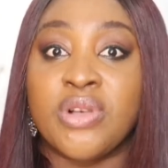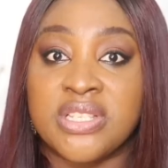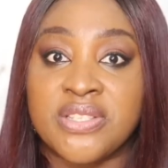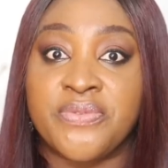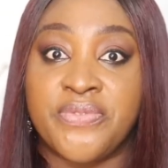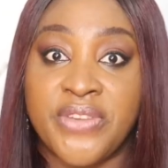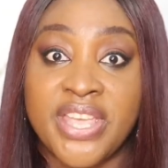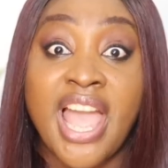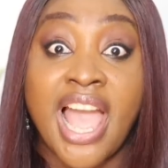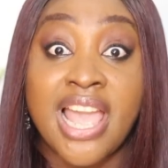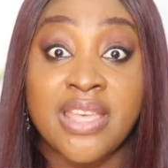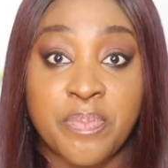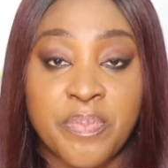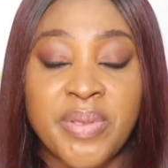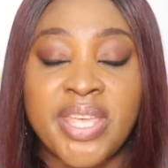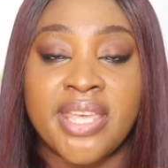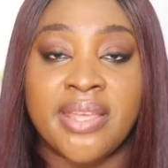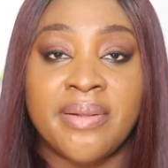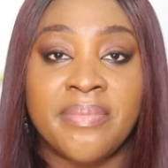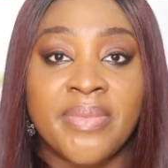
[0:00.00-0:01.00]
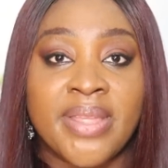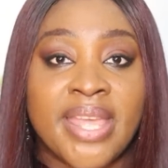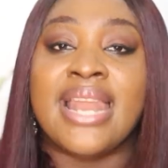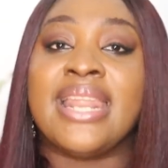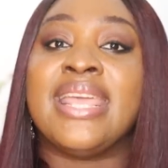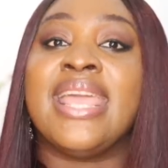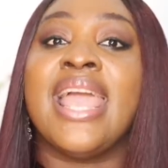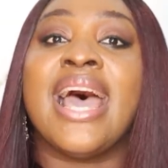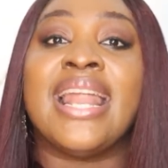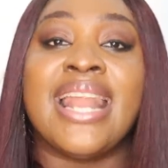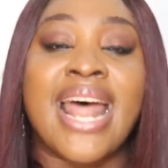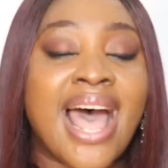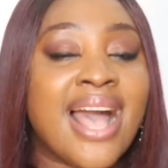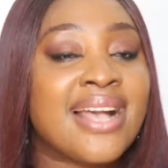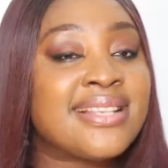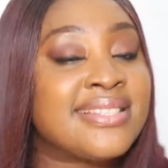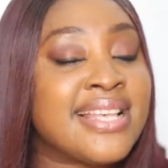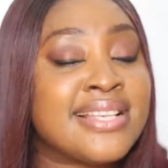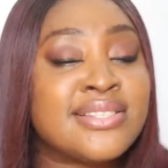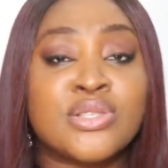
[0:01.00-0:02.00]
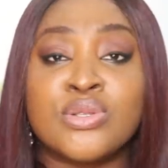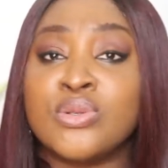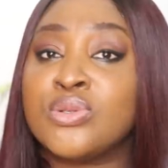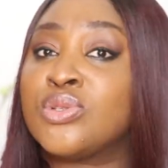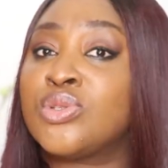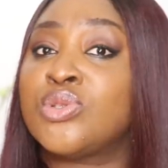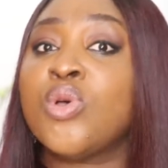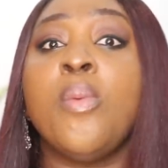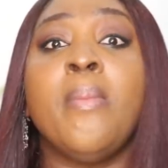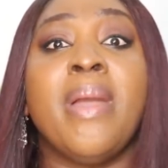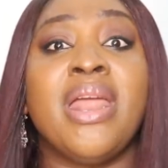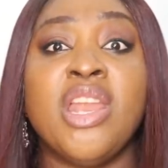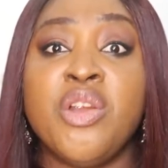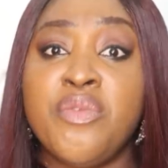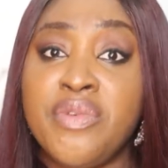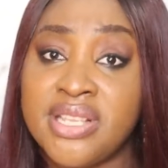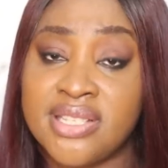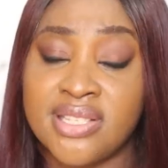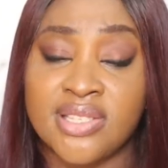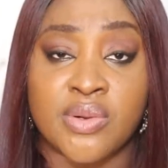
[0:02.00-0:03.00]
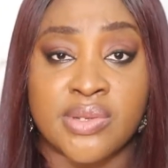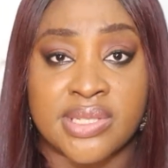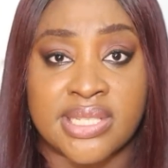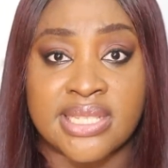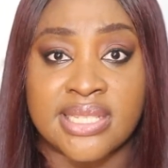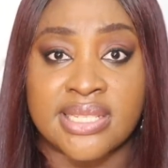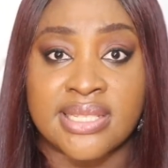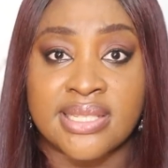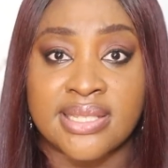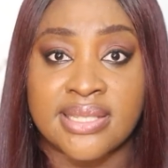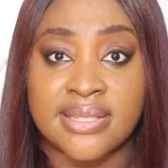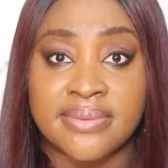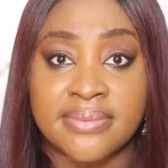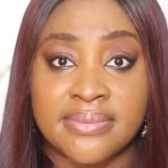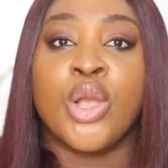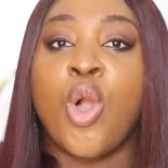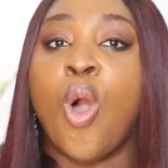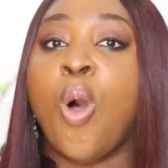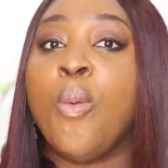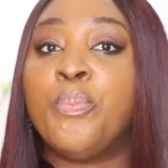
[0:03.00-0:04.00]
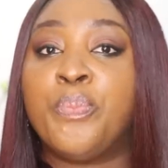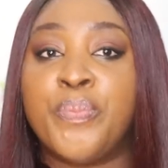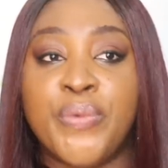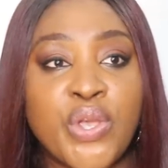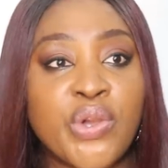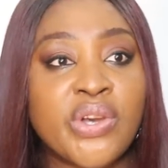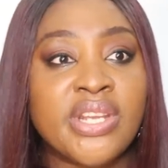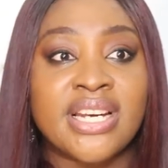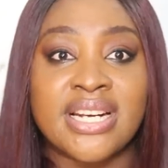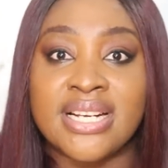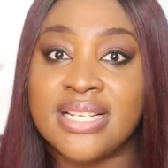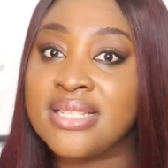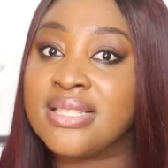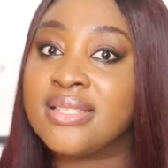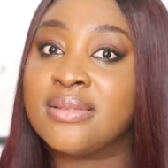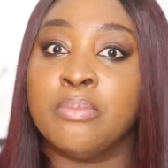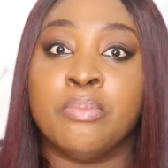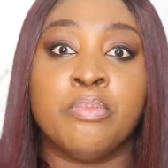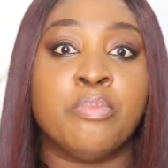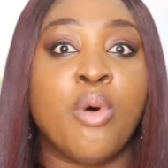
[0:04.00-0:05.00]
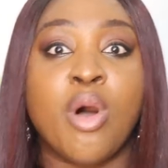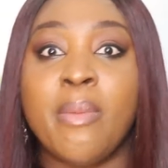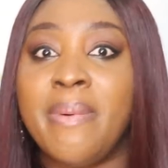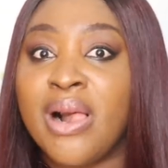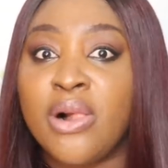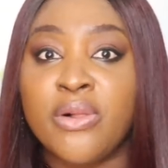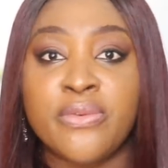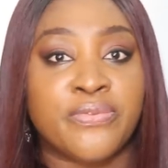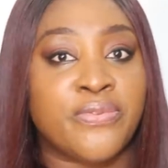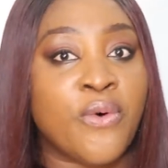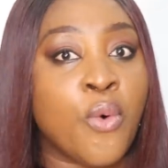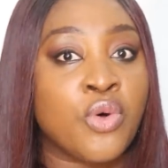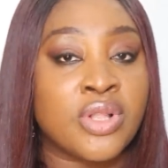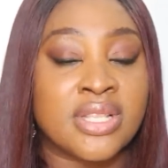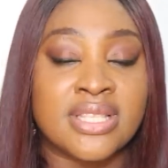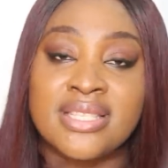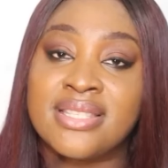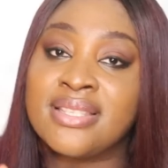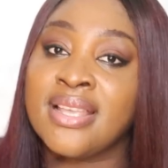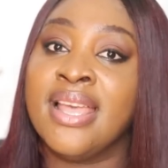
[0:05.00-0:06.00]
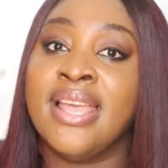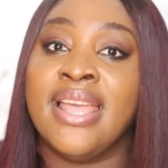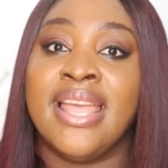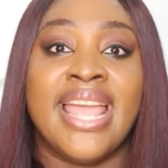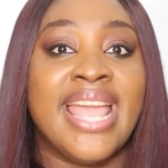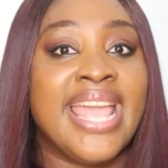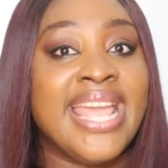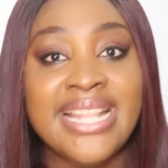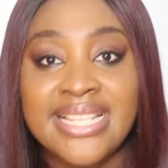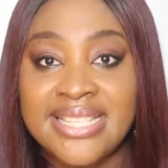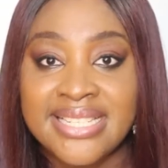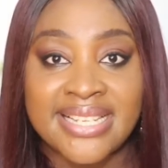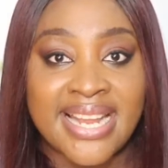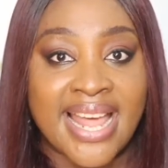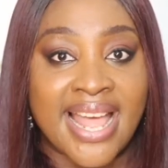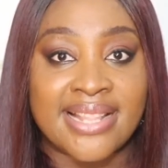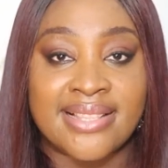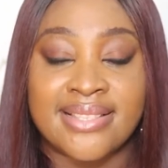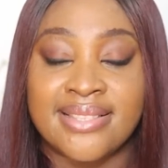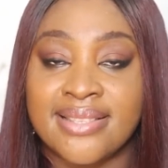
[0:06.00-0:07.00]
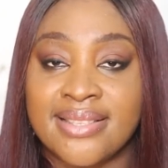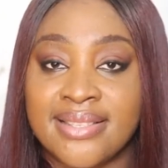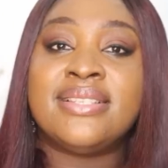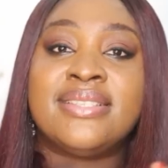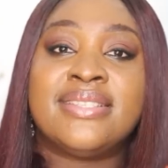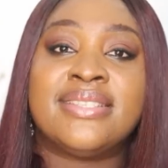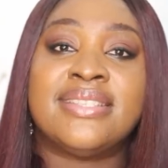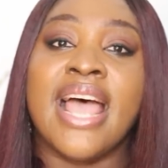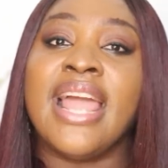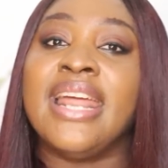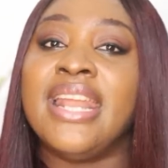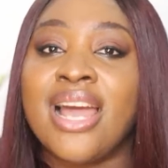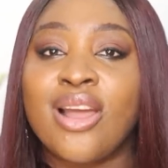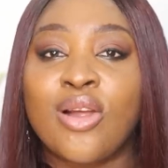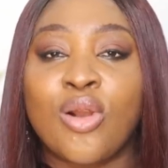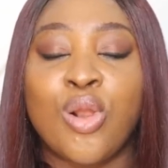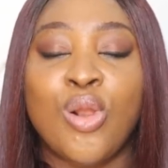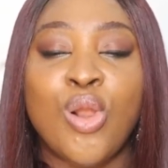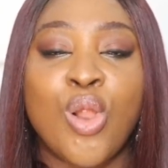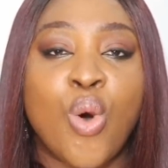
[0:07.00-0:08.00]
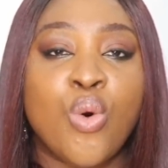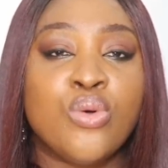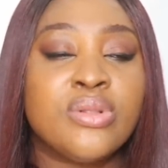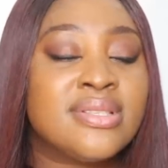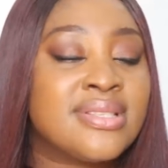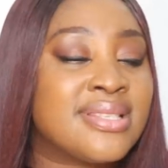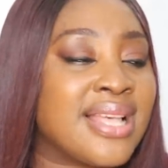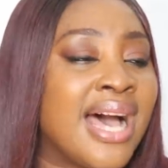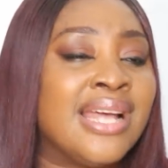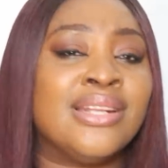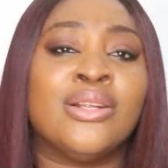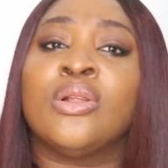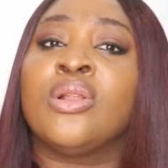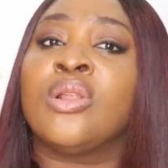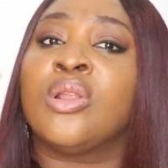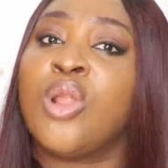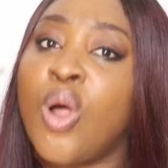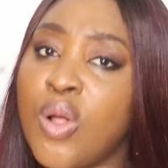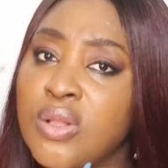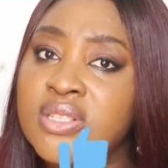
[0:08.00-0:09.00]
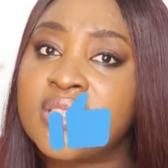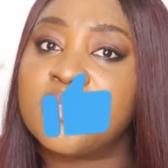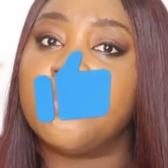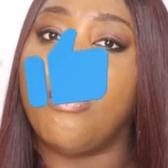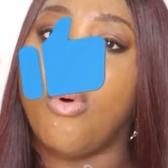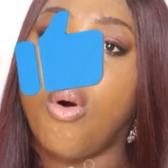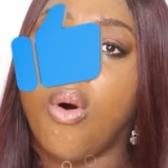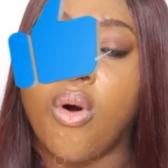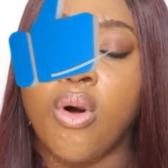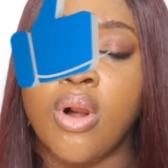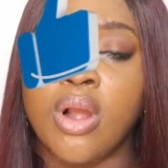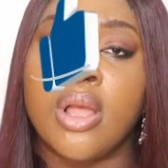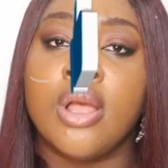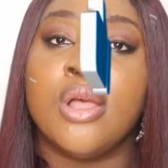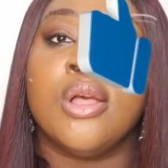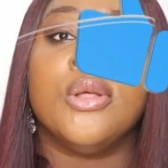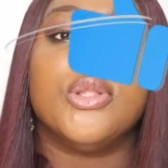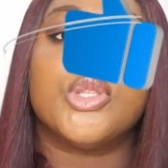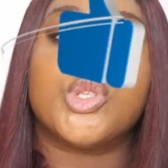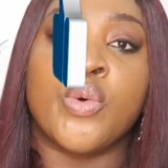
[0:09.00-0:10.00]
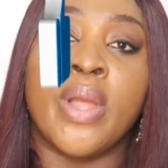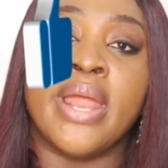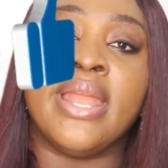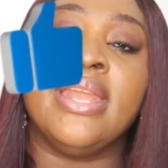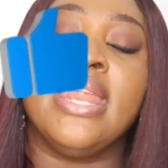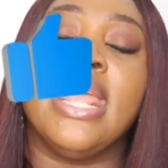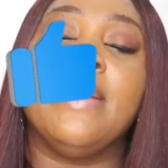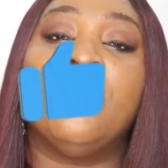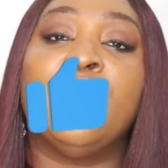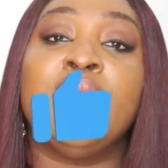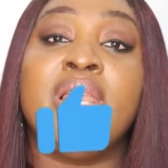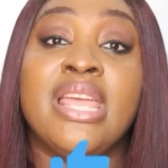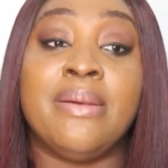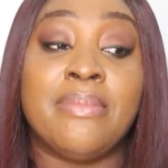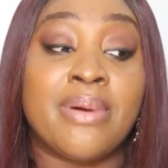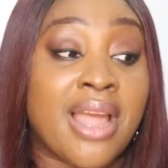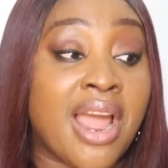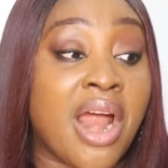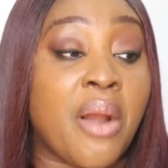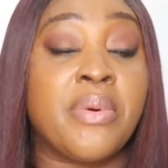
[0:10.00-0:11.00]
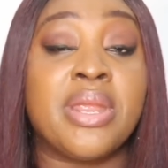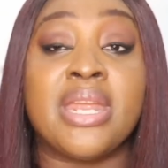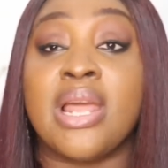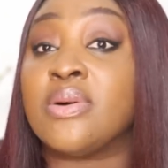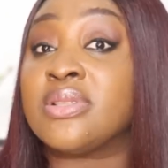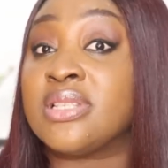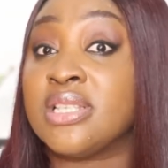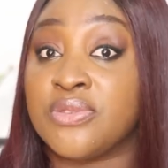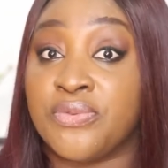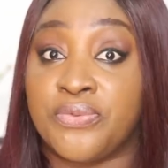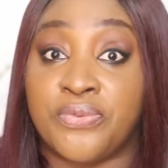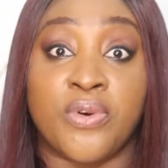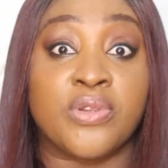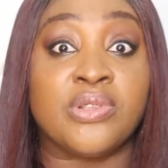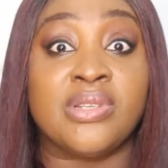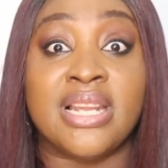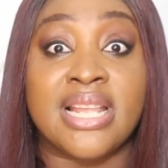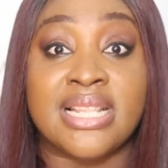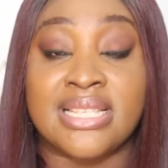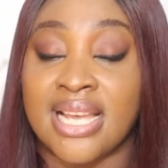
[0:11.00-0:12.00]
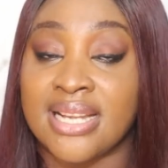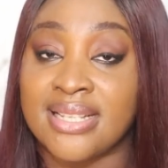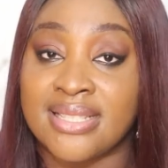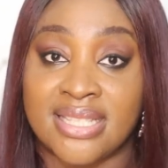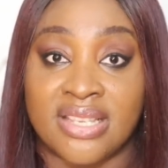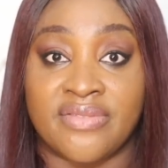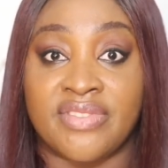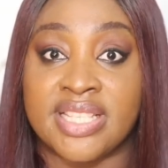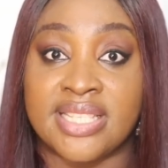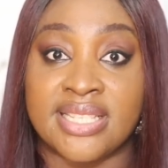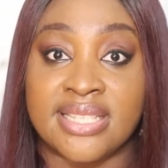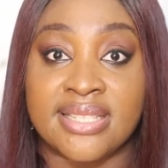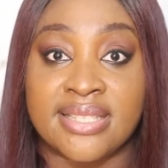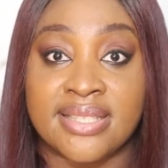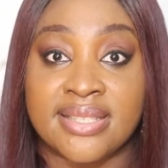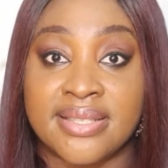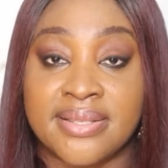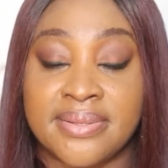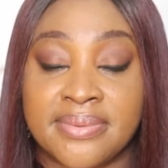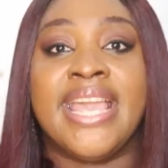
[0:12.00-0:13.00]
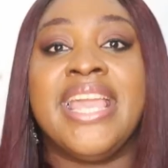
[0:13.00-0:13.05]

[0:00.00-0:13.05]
was VIP, and he had access to so many resources: computers, mobile phones, internet, designer clothes, and a lot more to enable him carry out his fraudulent activities.